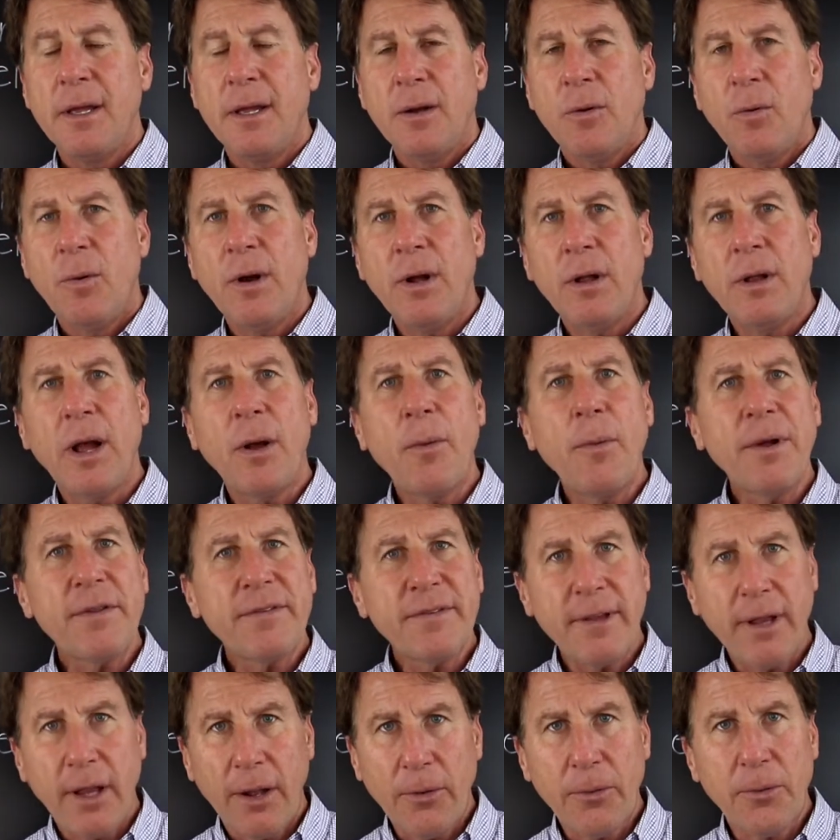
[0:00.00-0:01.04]
Well, I went
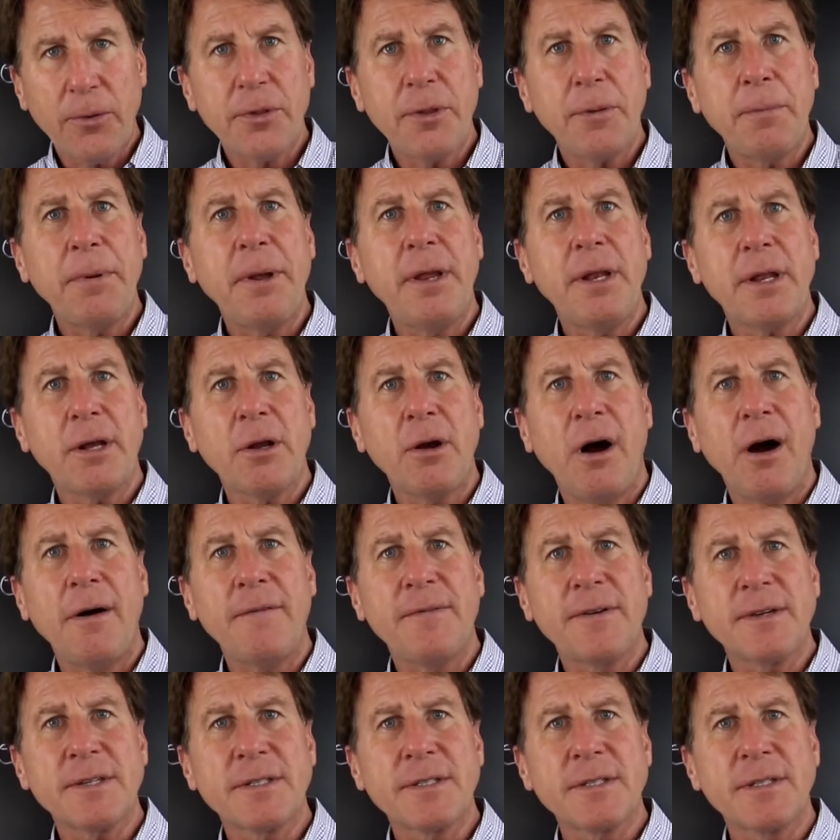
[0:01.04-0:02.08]
to that orthopedic
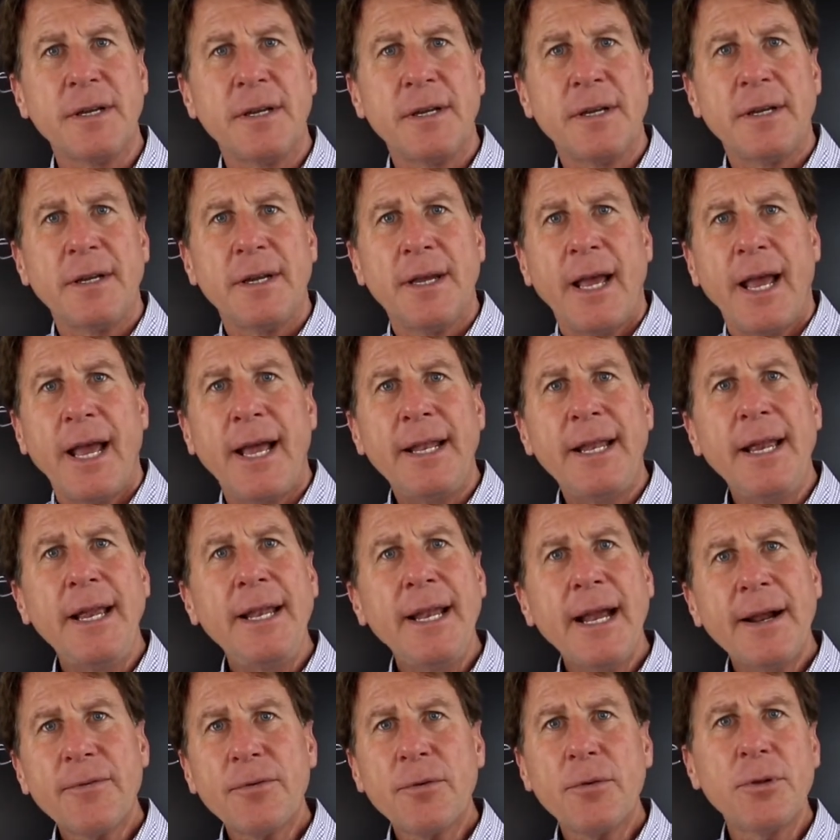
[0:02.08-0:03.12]
office, and he
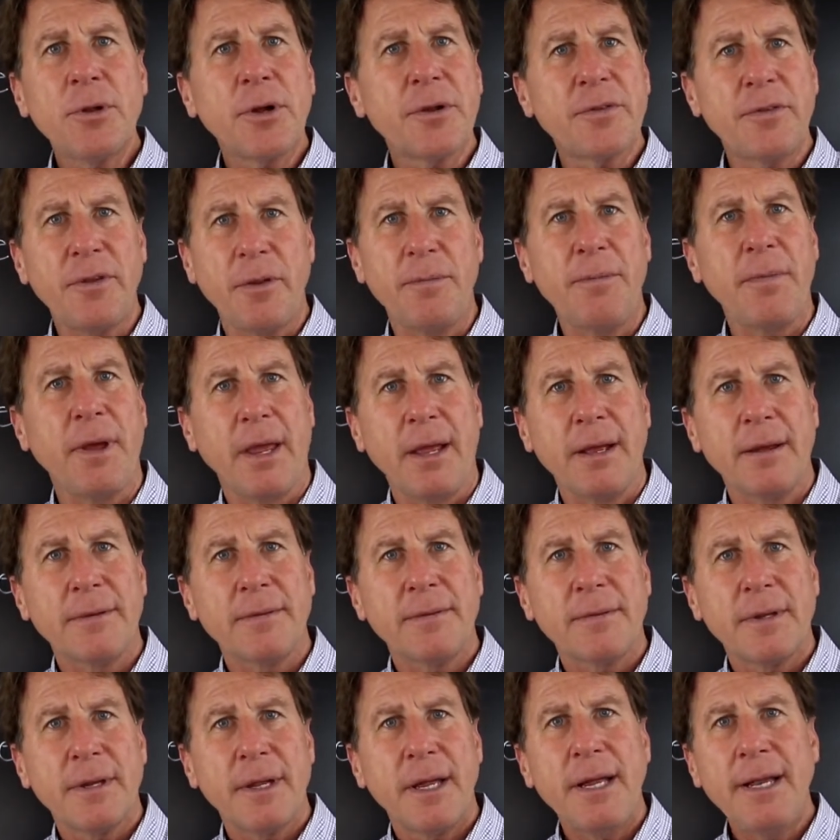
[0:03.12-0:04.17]
never looked at me.
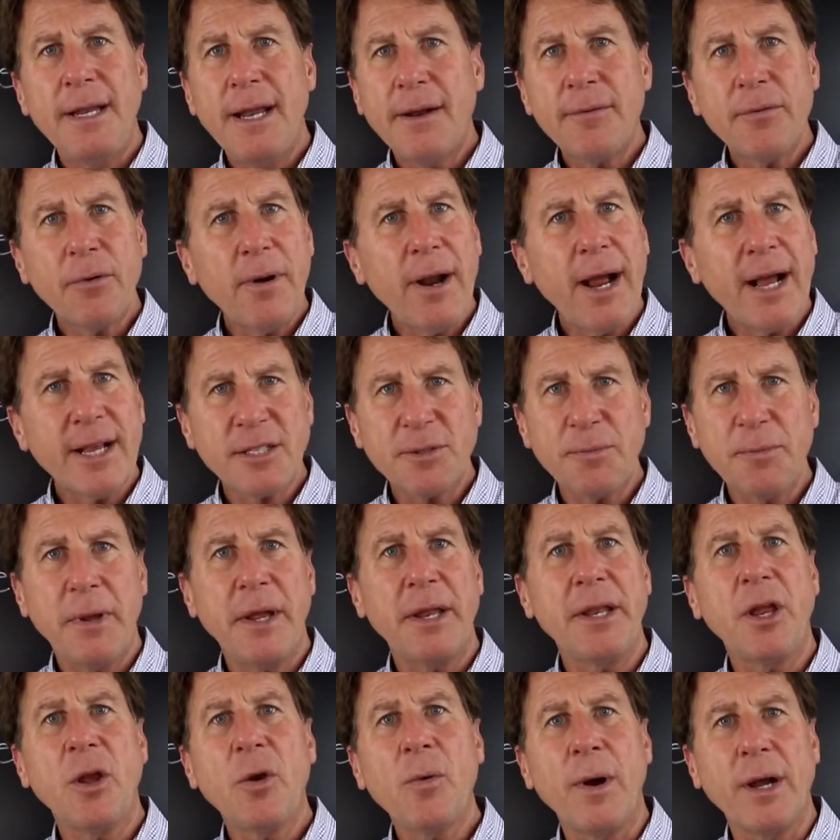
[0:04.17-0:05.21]
He never asked me
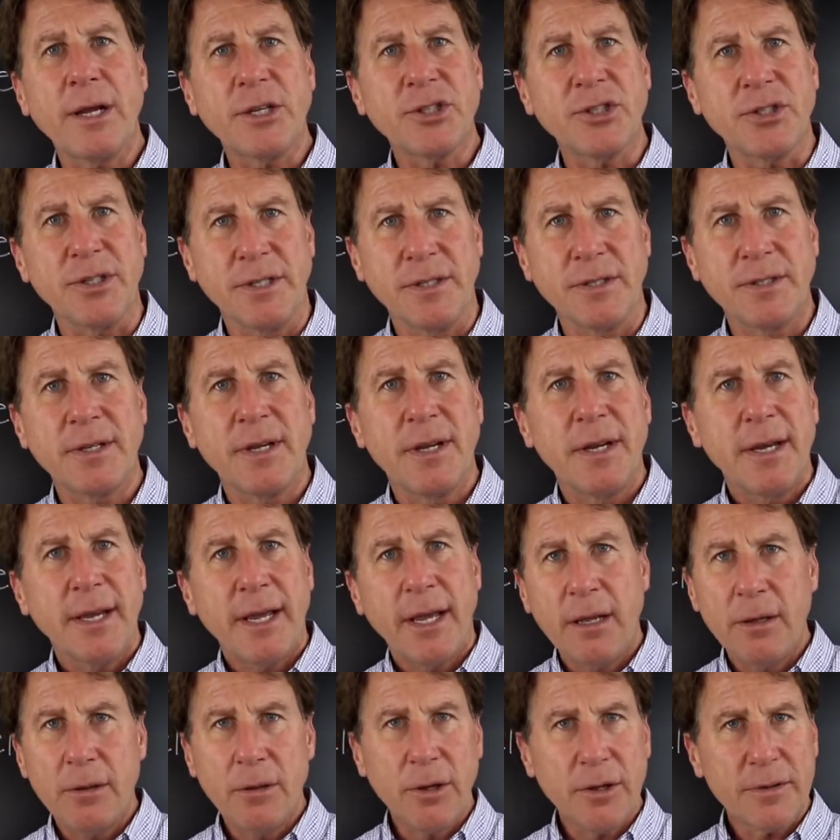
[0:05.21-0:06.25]
any questions.
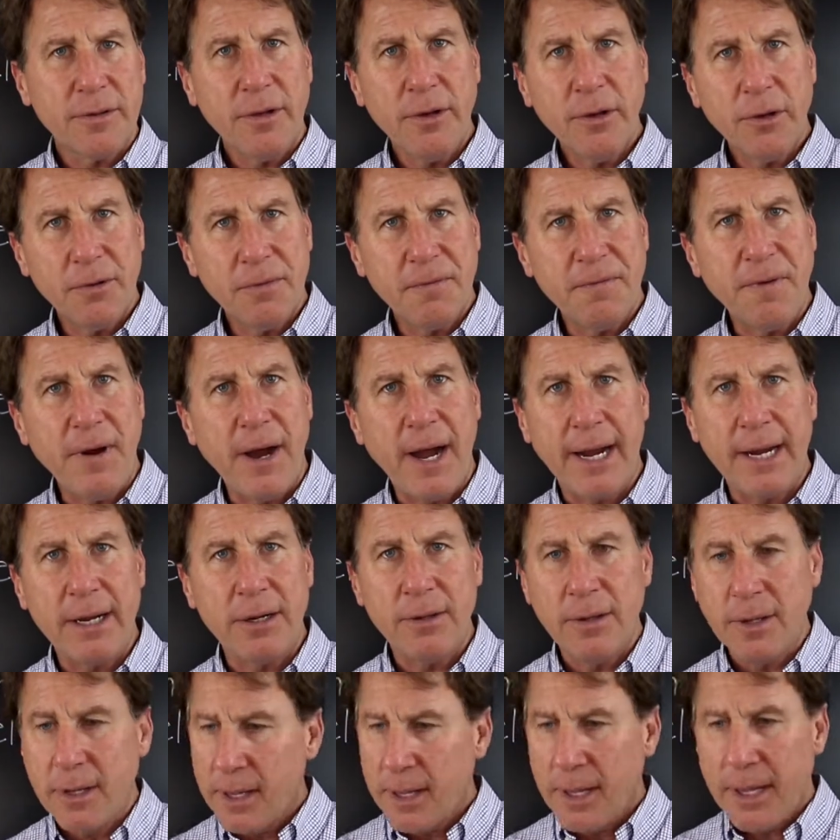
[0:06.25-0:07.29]
He looked at her
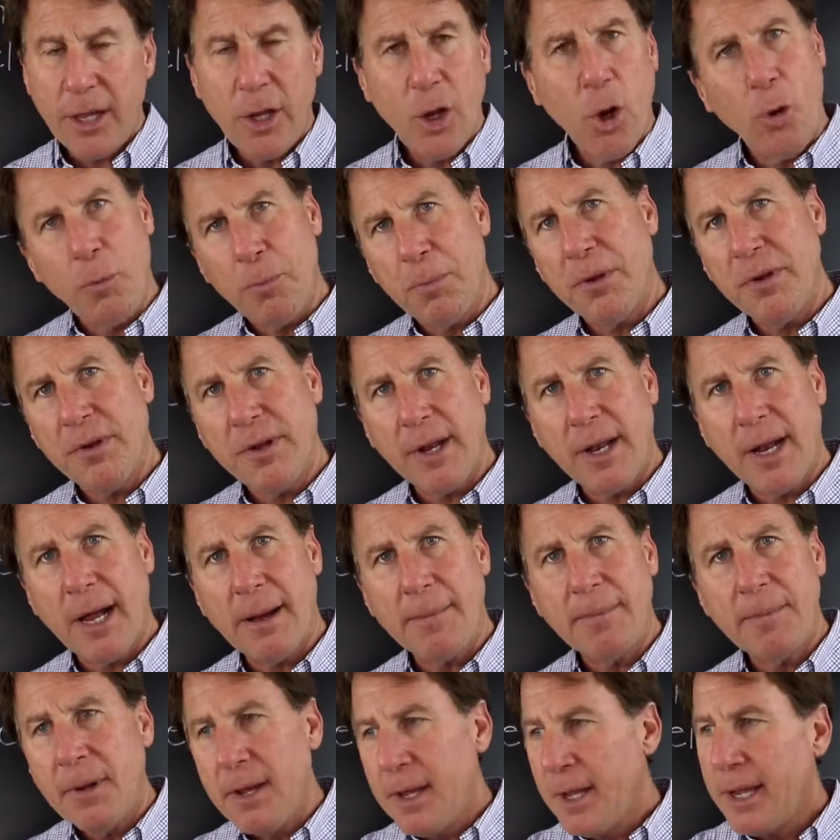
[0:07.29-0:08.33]
file, he opened it
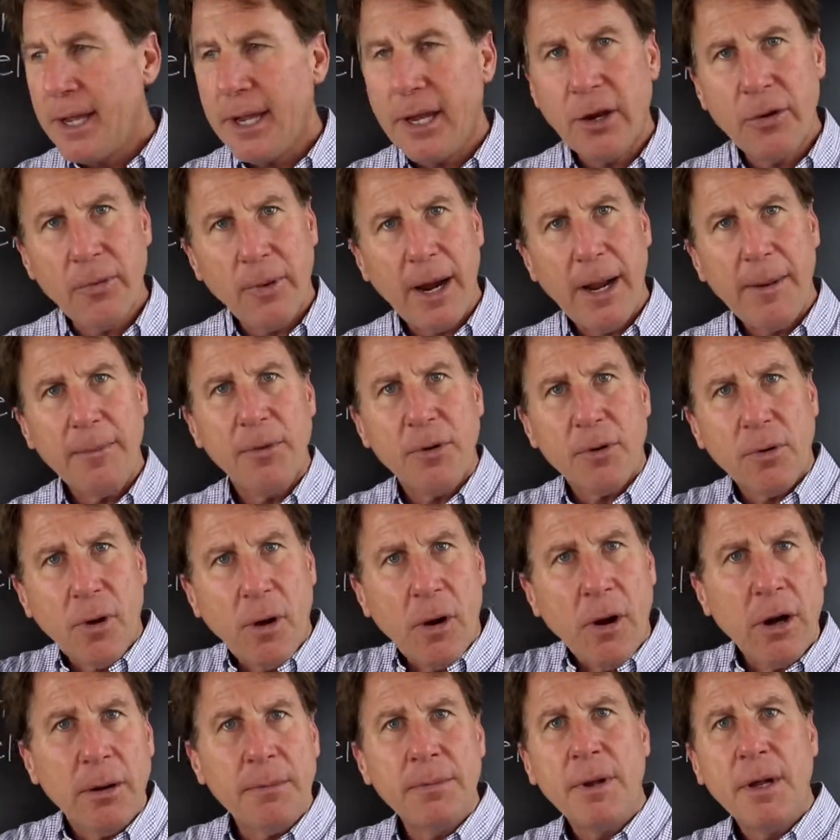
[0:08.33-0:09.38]
up, he grabbed her
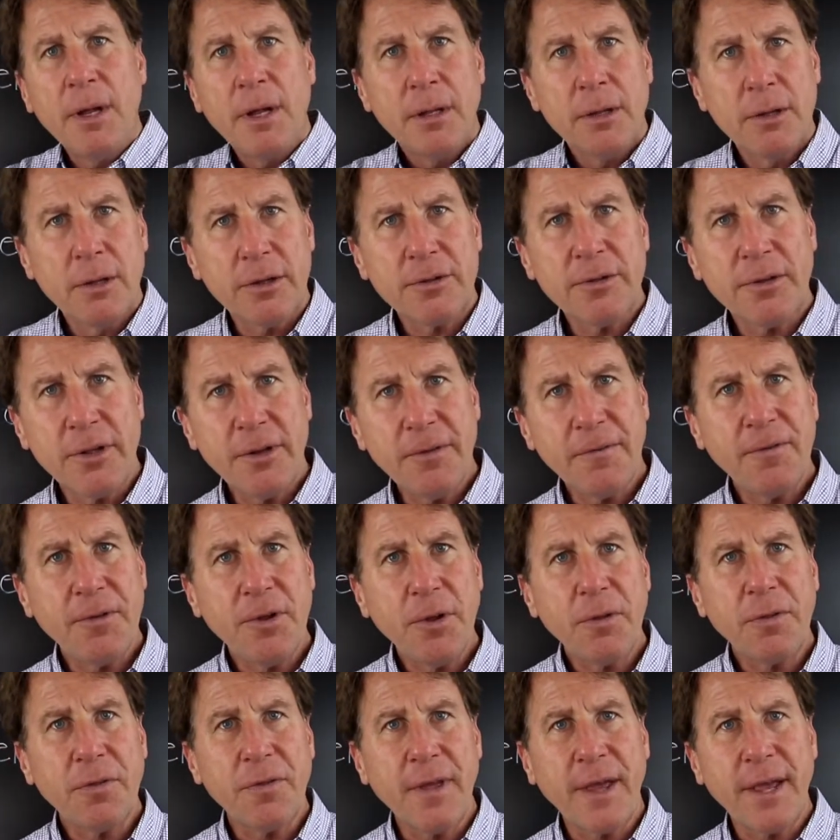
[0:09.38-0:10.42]
arm, looked at a
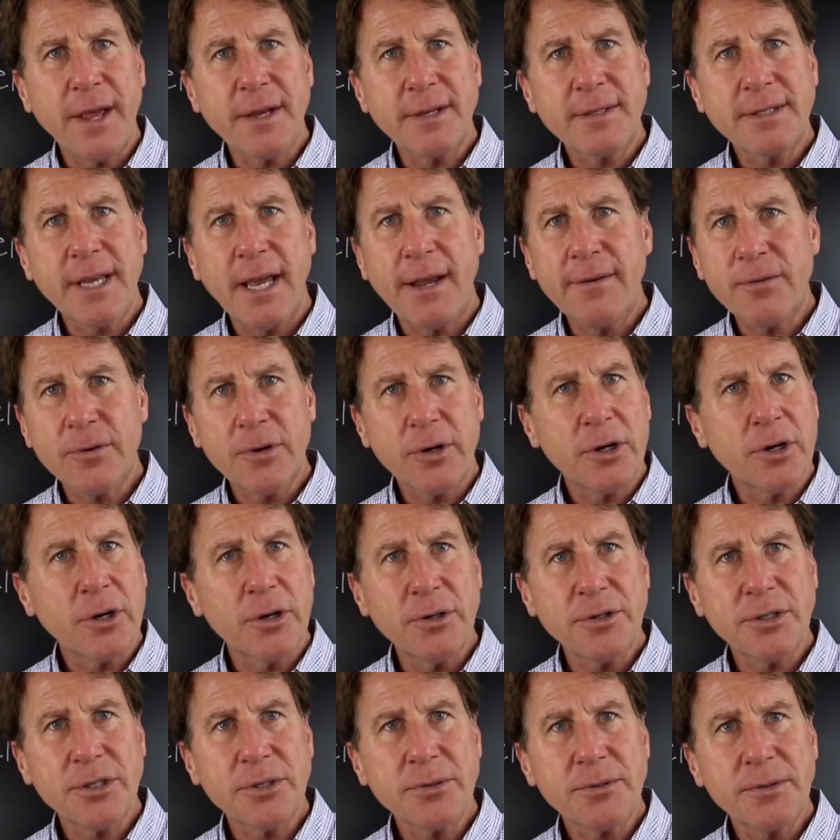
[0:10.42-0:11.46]
few things, gave her a
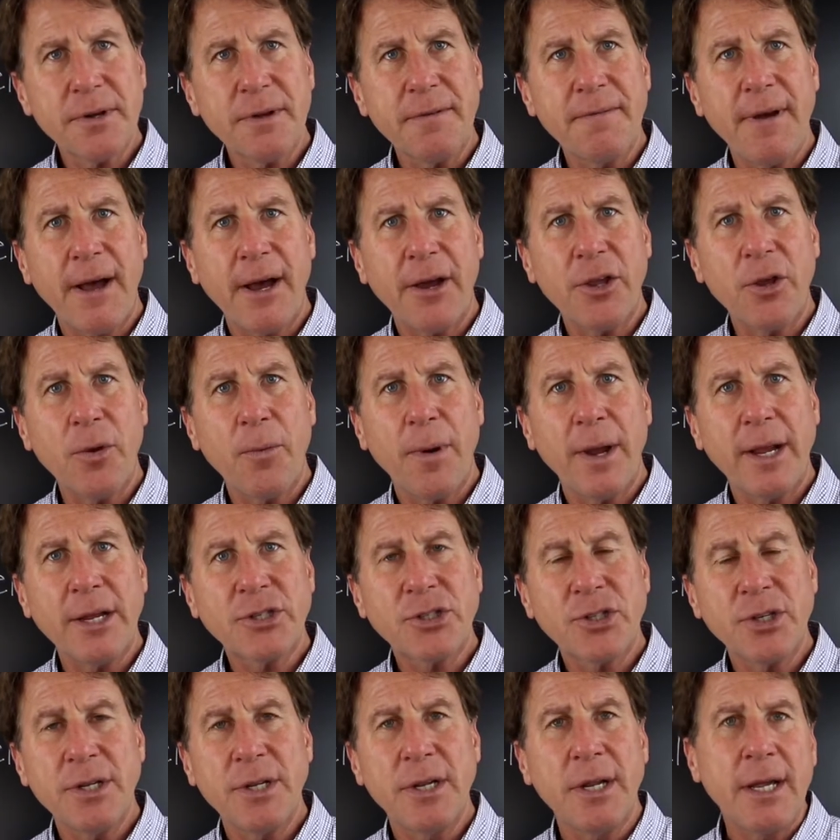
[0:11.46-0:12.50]
cursory
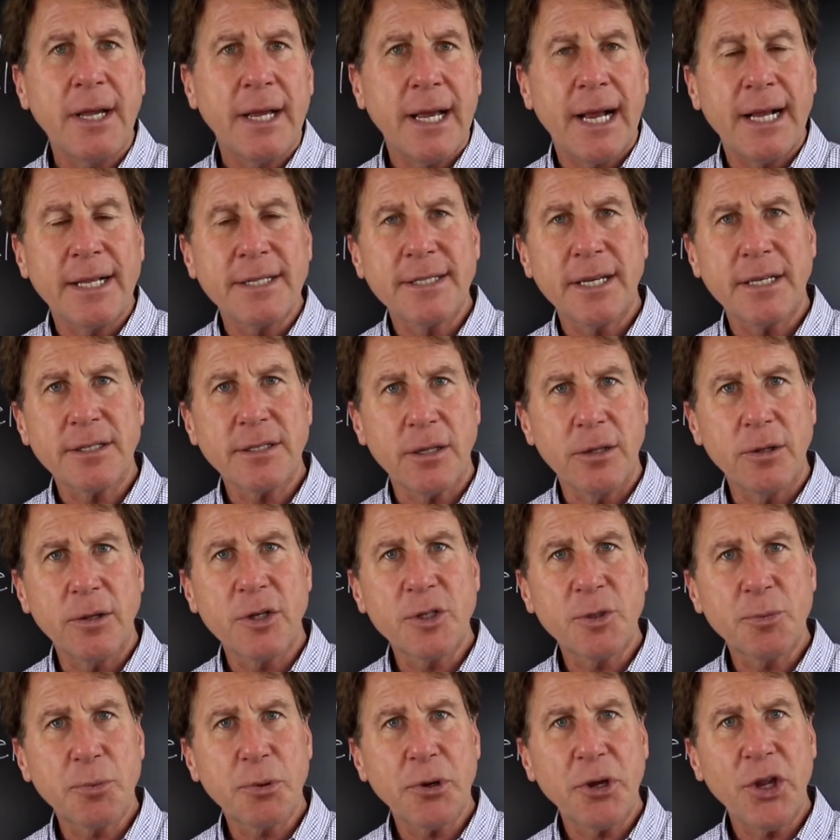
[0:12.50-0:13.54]
evaluation, and says it
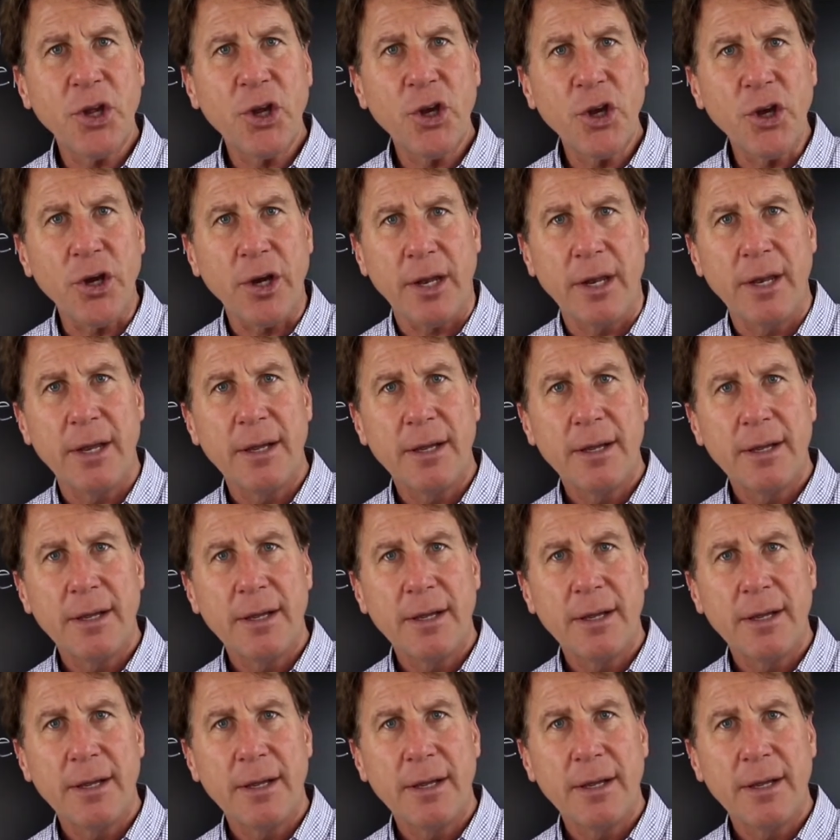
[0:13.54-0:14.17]
looks pretty good.